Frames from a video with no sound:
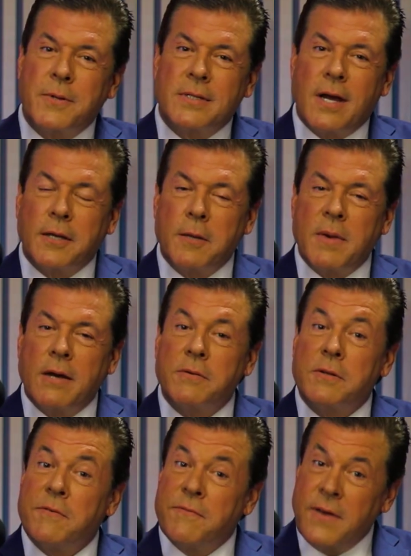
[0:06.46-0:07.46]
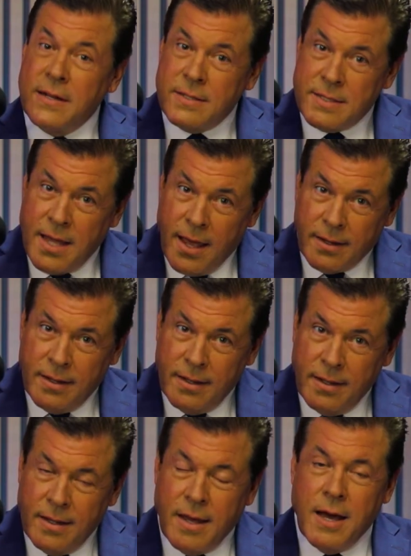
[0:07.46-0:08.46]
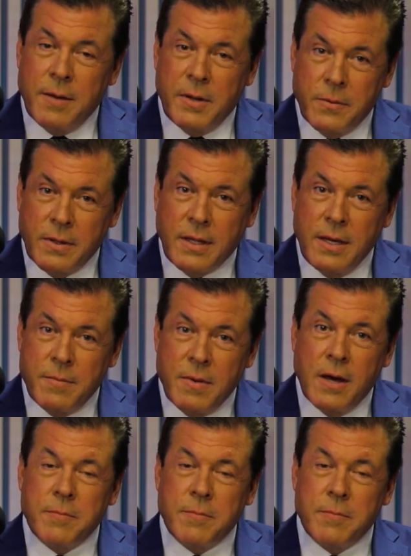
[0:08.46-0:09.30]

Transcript: we're talking about defense tech. I'm here with Kim